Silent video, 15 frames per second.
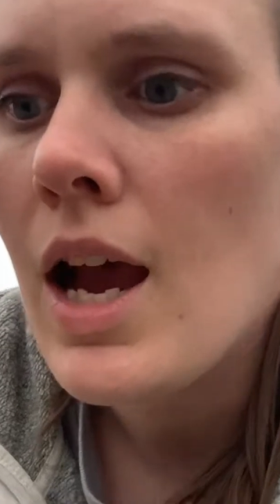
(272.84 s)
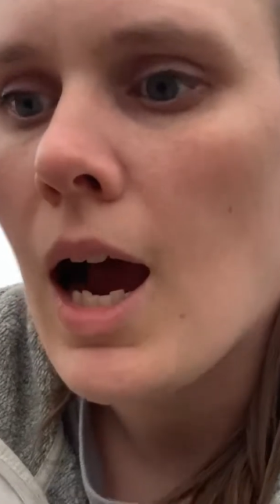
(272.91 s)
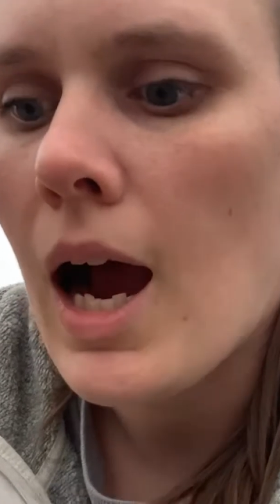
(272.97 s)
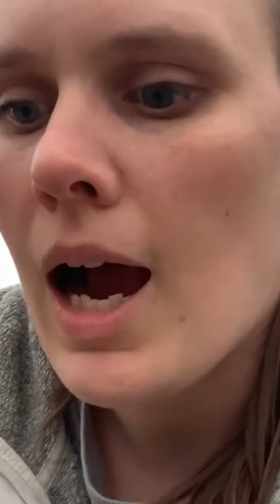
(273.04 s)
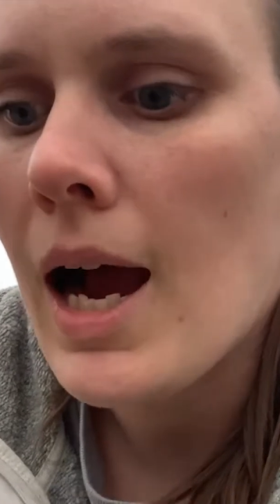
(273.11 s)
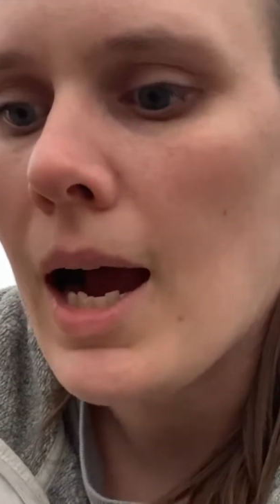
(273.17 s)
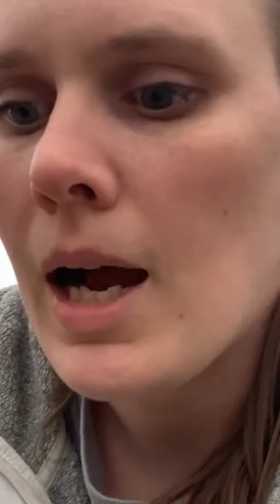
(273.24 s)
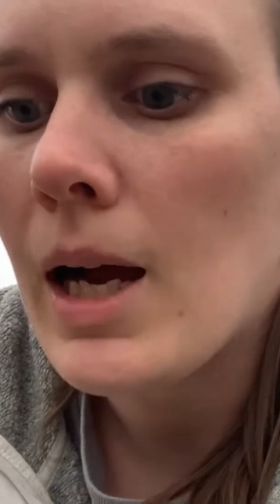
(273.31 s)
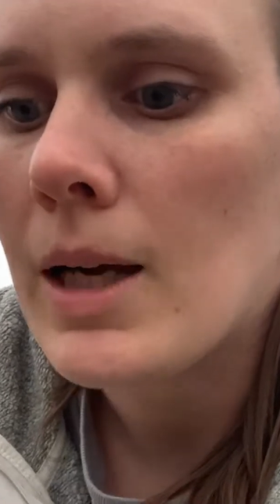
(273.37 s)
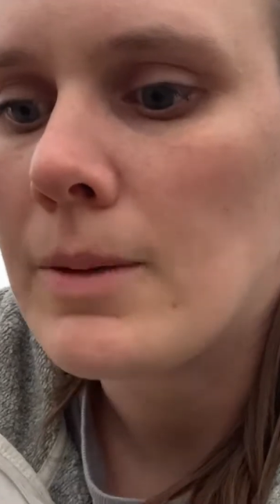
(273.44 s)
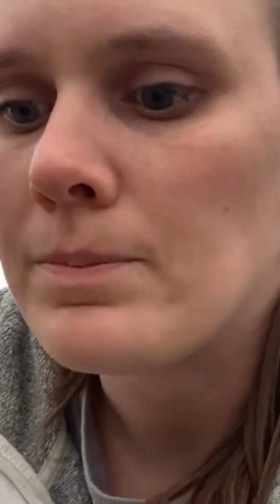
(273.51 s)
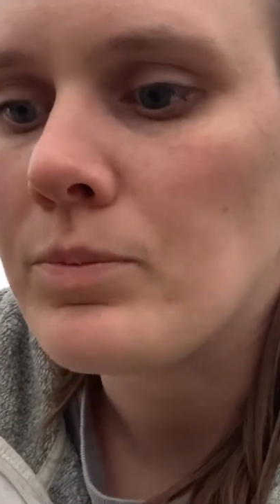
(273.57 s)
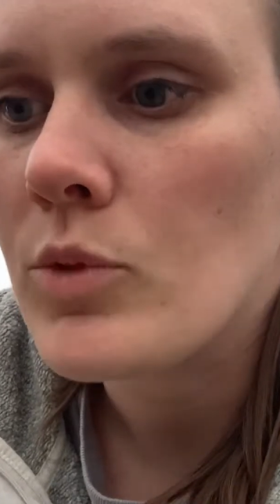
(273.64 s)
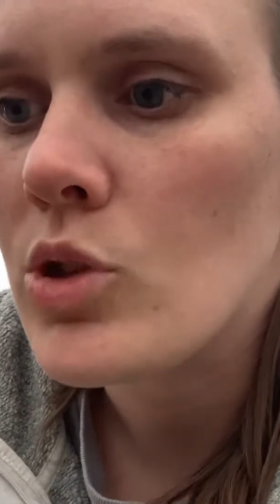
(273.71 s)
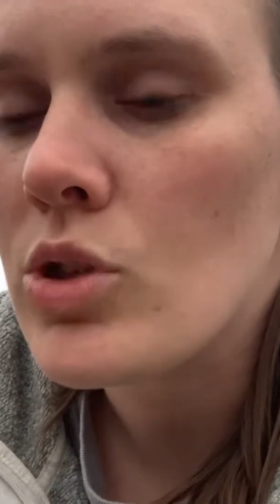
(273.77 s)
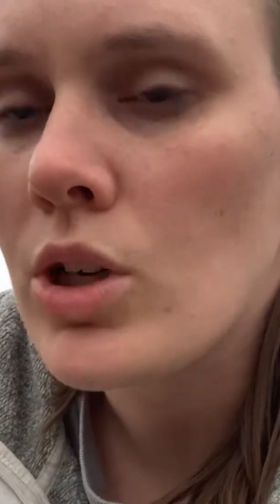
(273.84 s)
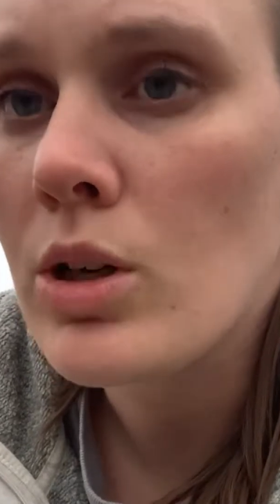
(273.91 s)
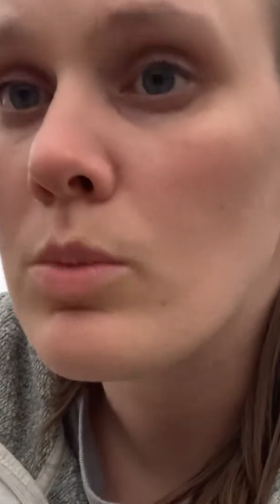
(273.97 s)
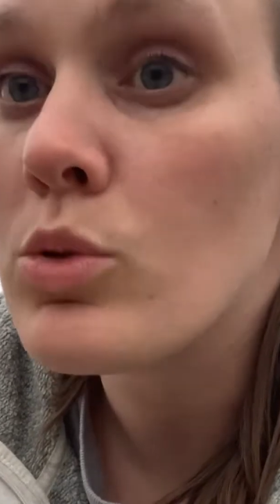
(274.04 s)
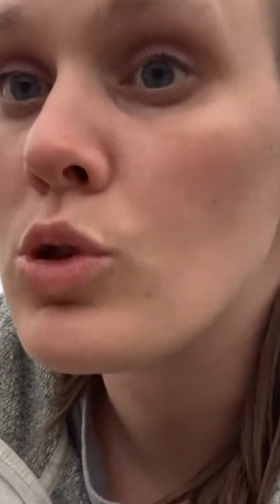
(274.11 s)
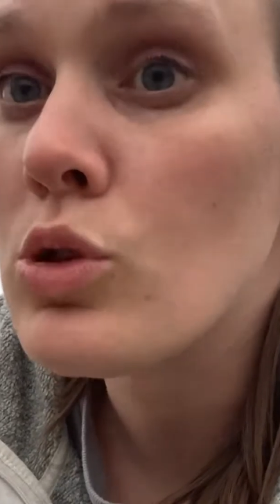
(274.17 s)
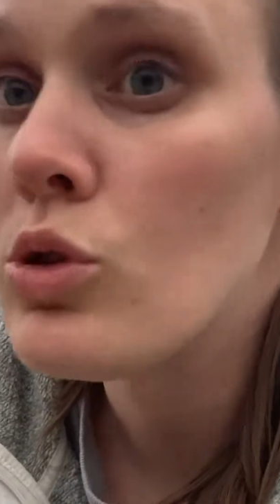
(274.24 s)
You start
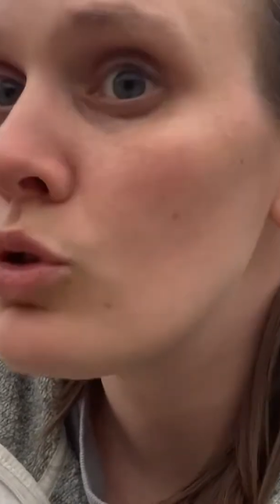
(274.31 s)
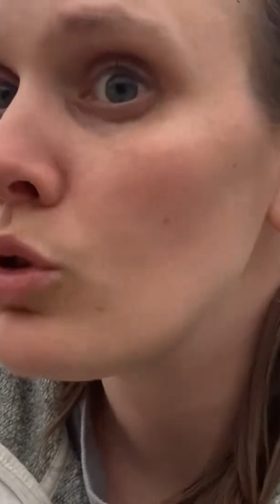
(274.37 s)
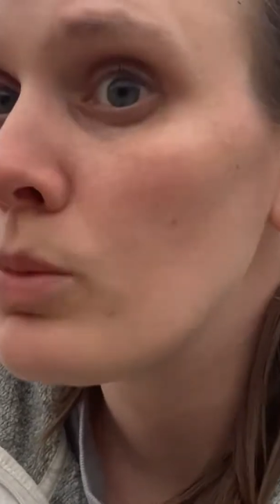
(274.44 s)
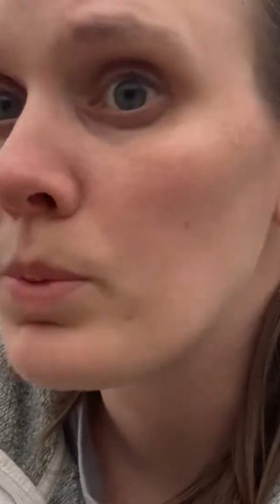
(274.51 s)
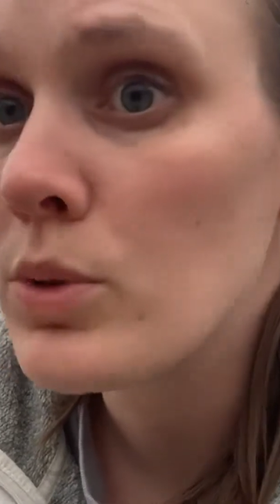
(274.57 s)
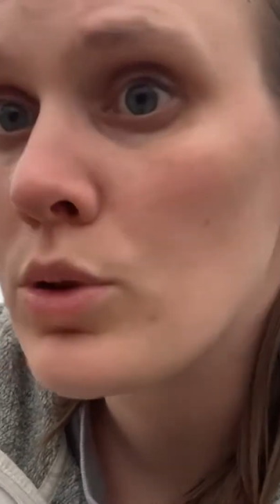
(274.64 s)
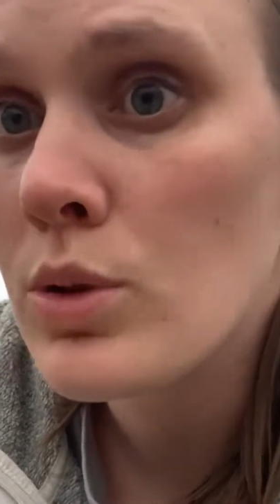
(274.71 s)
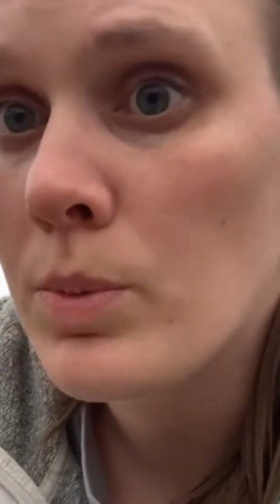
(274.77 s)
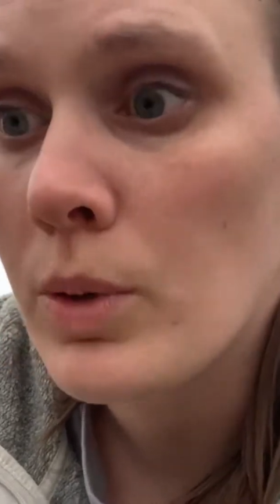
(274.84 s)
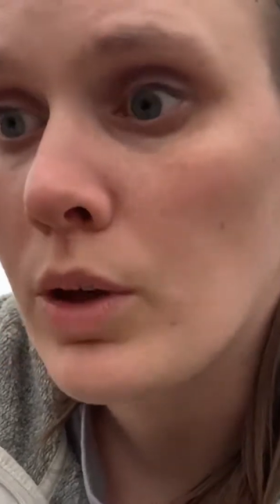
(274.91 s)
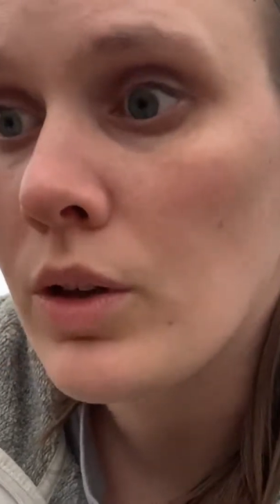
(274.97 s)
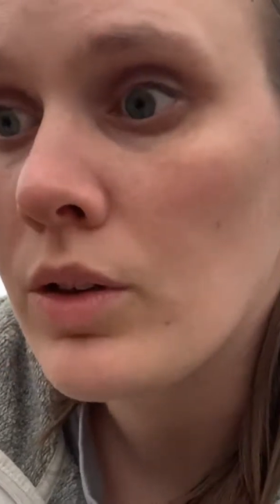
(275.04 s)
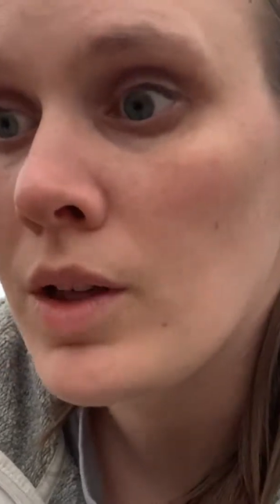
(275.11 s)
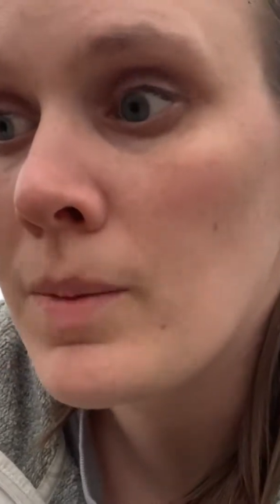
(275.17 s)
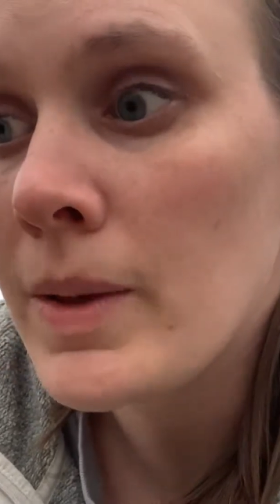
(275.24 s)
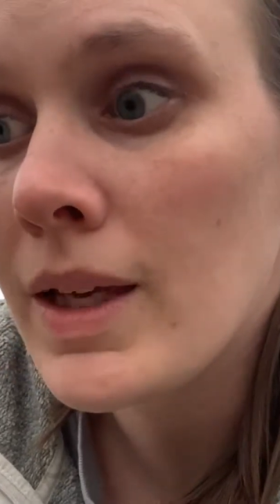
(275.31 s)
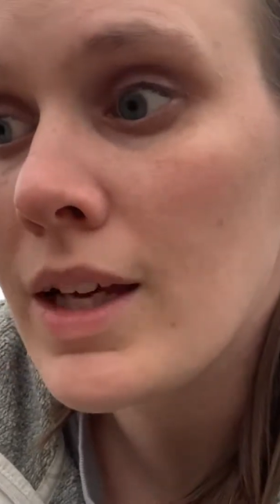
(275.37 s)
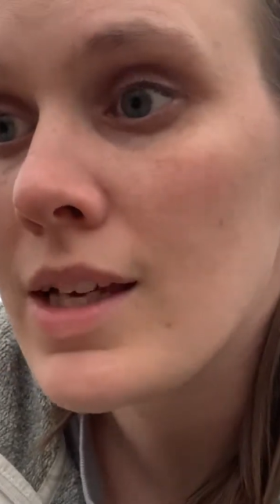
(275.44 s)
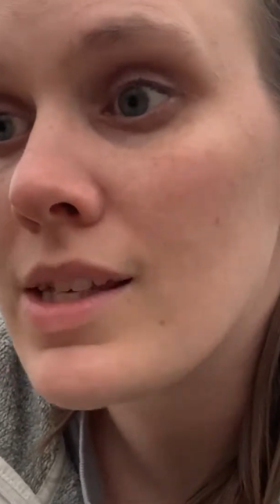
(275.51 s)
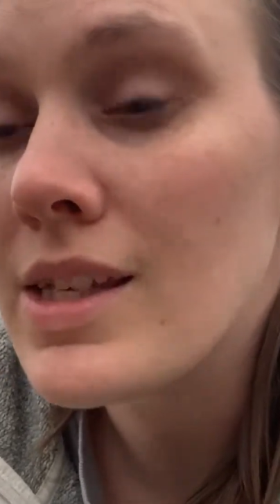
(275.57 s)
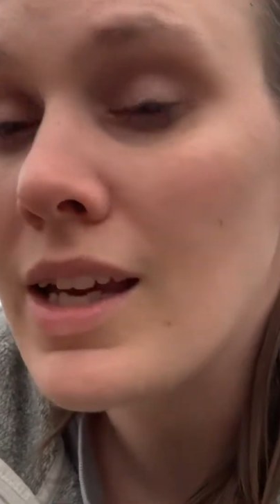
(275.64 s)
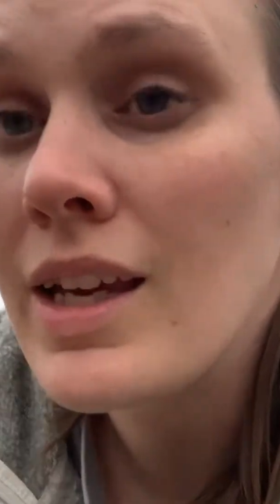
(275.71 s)
them super early
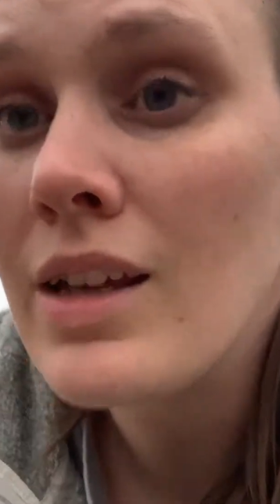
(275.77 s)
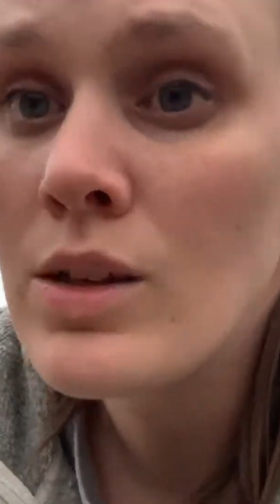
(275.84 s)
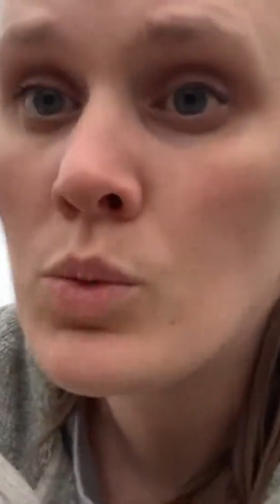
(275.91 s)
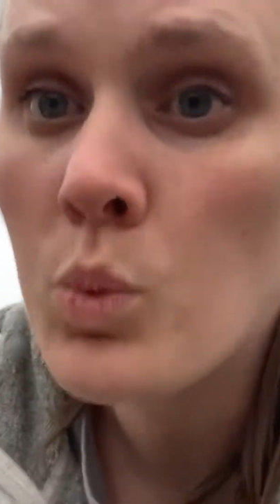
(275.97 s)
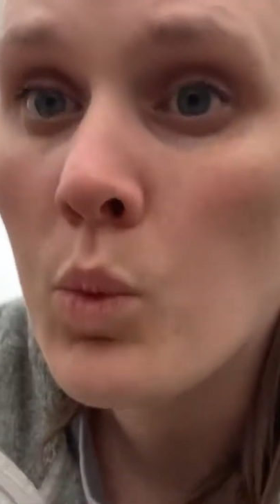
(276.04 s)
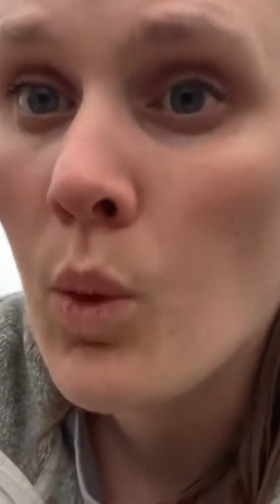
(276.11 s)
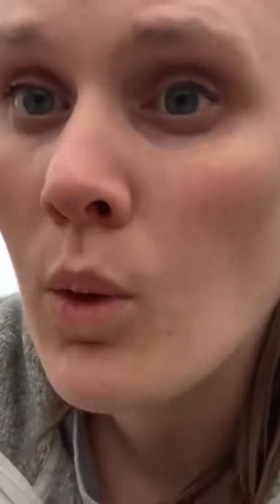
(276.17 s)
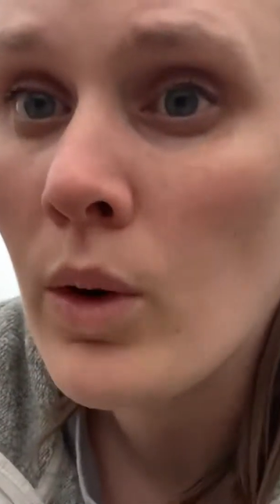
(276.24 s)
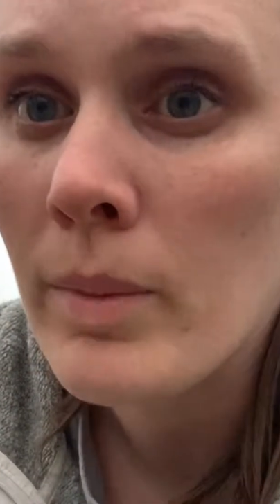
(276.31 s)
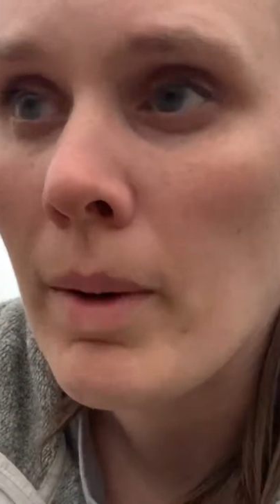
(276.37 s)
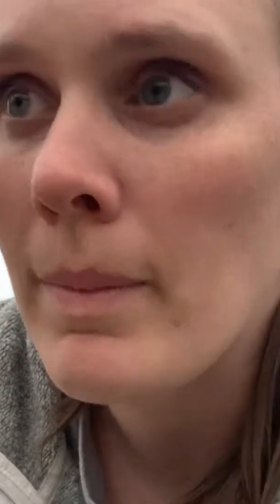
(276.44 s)
because it gets warm.